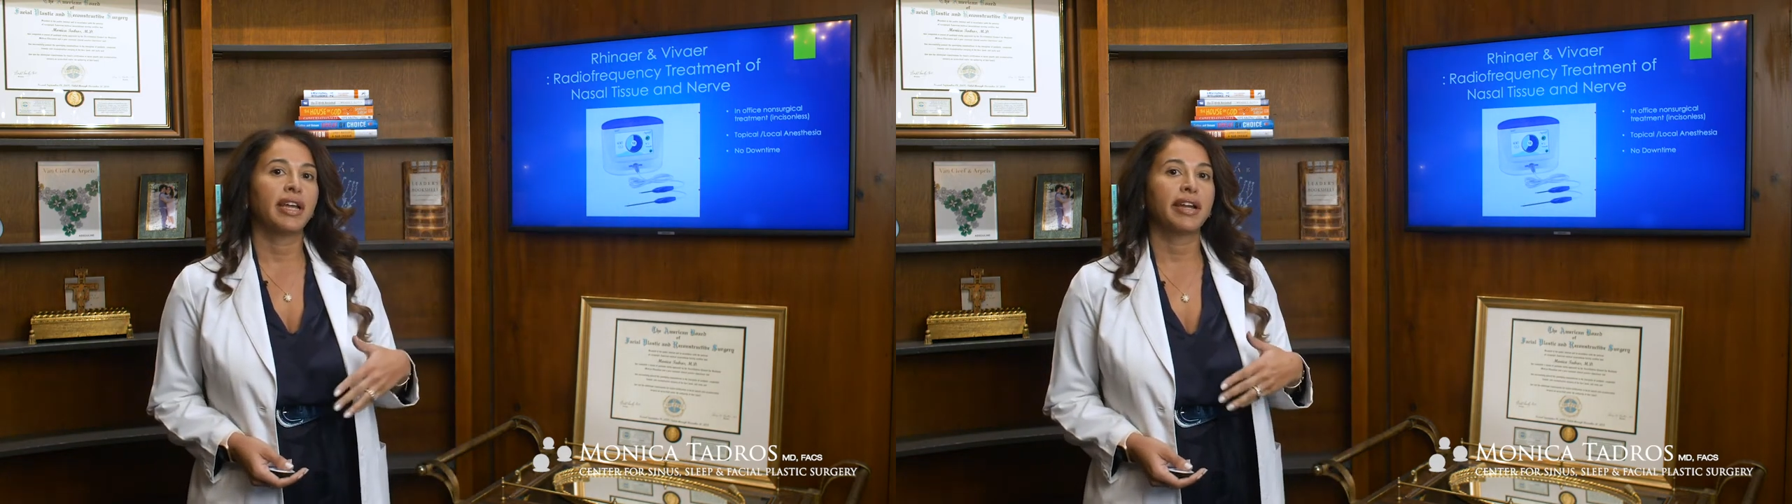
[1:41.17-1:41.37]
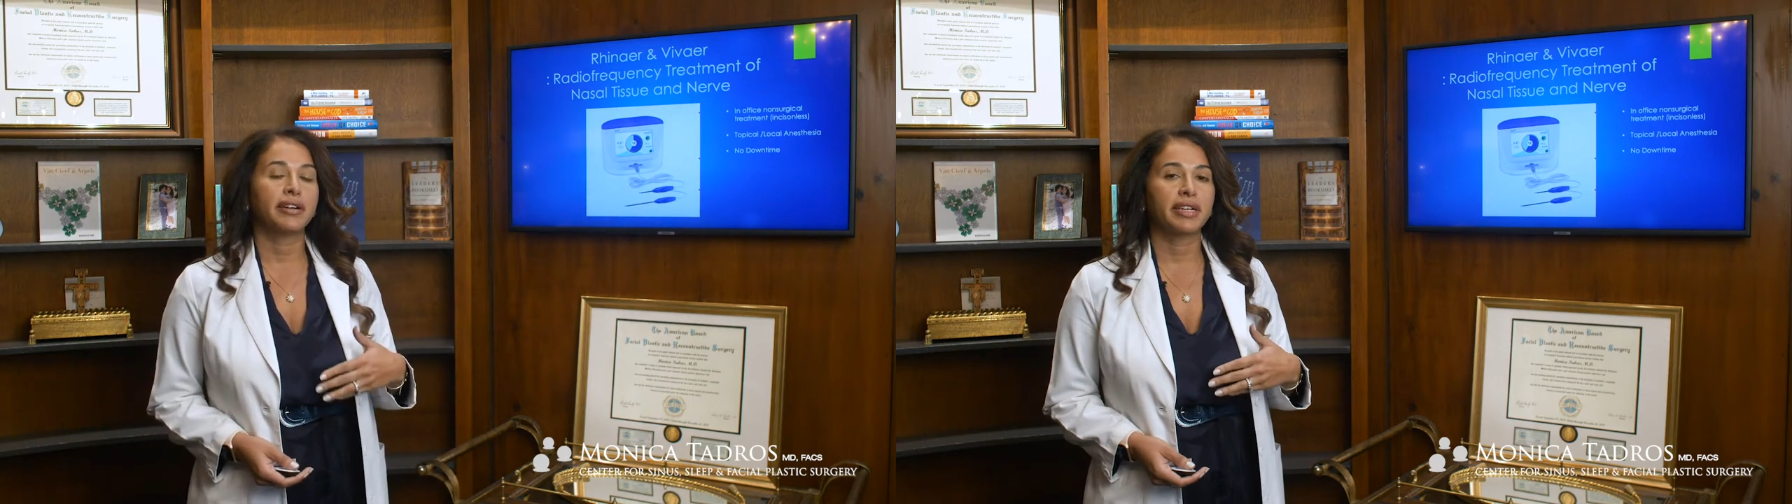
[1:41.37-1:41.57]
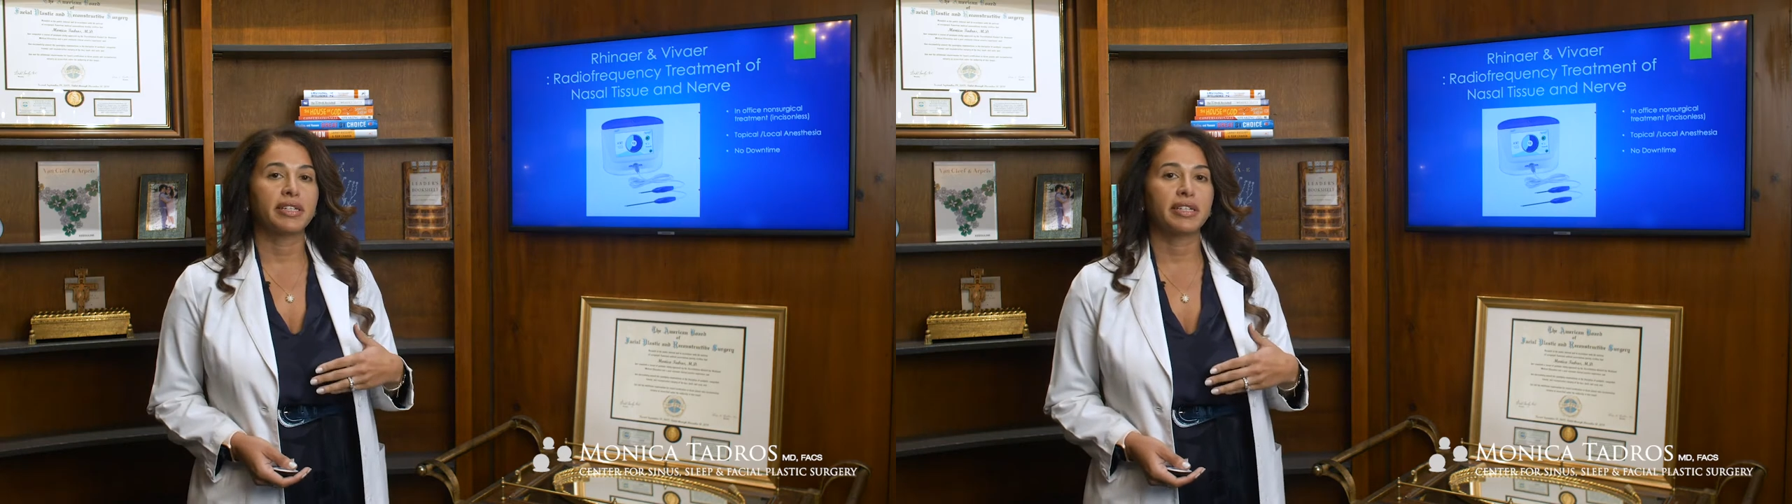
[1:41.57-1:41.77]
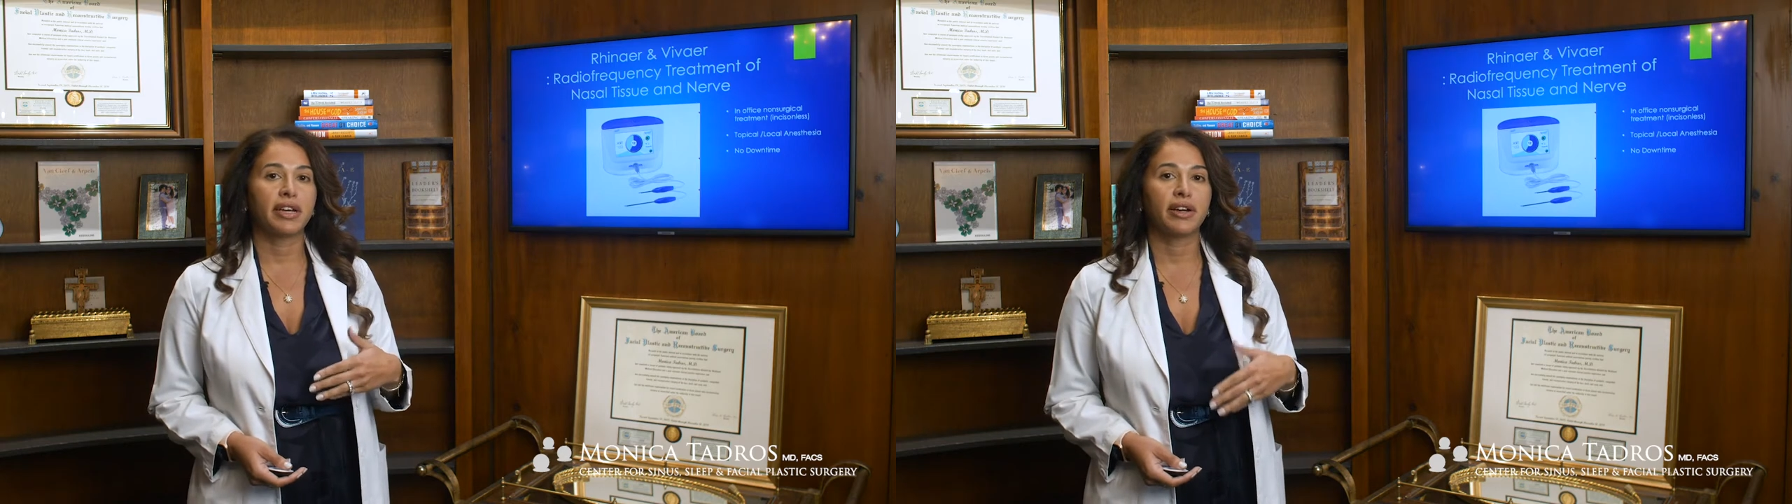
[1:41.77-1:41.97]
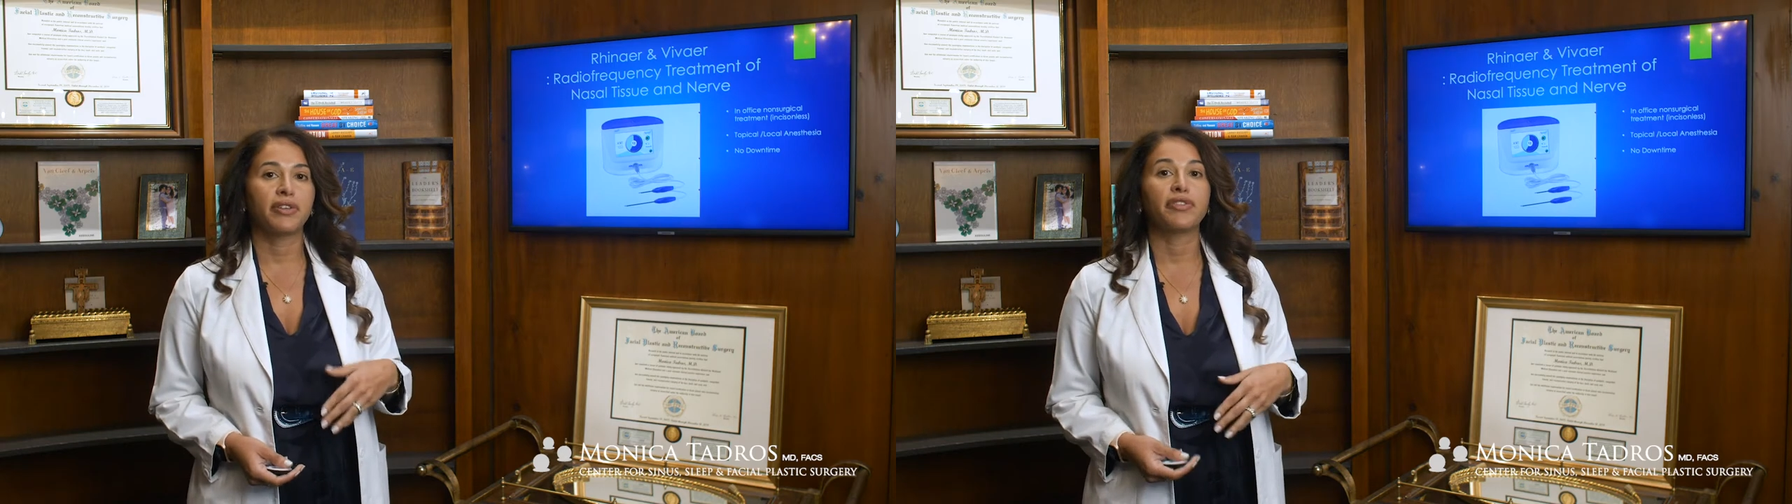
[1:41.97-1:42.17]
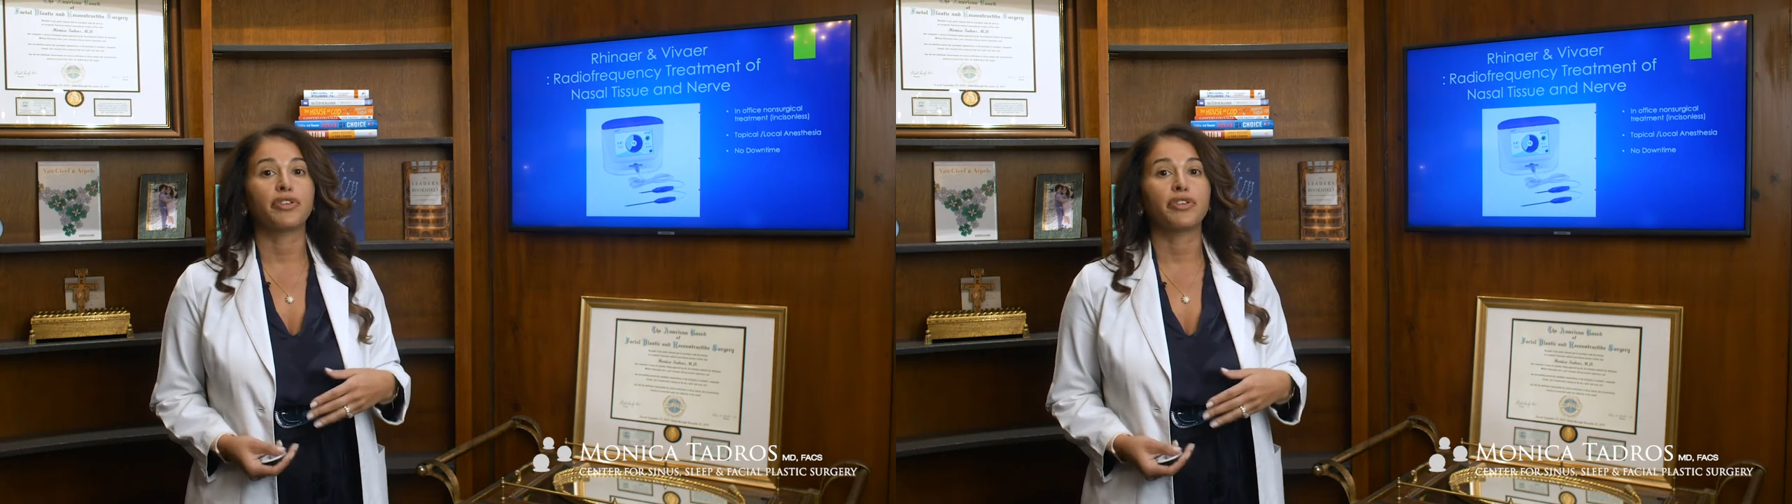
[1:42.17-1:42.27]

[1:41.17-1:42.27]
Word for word: areas of